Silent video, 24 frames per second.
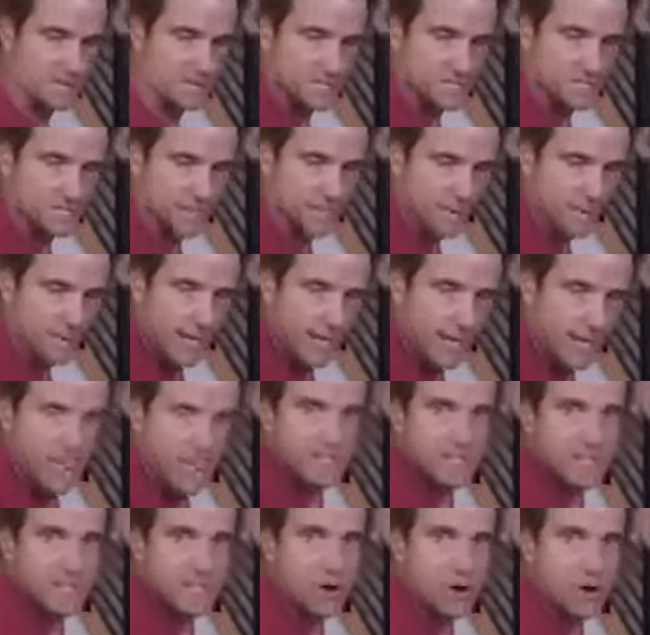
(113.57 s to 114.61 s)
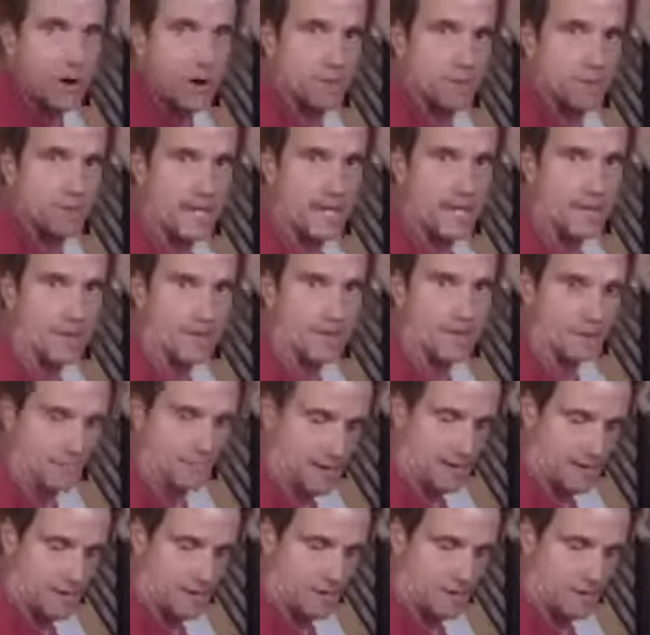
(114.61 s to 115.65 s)
So it's the arms down on the
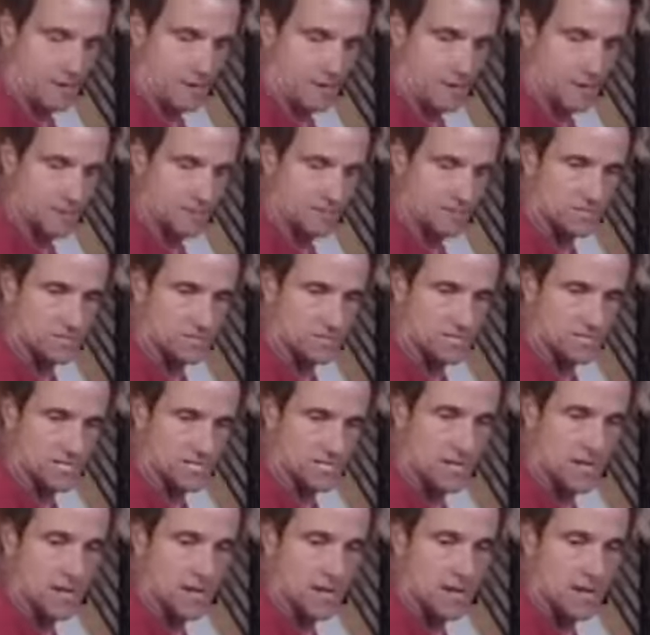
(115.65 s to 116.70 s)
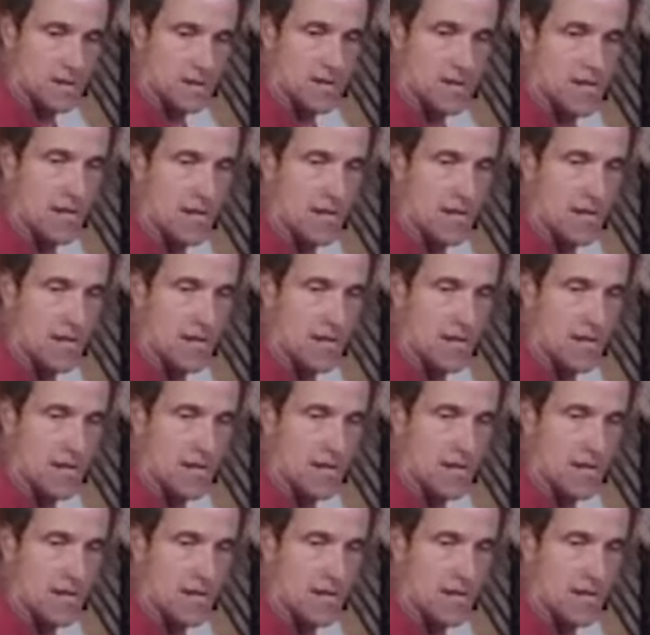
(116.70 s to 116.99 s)
ground or onto your chair,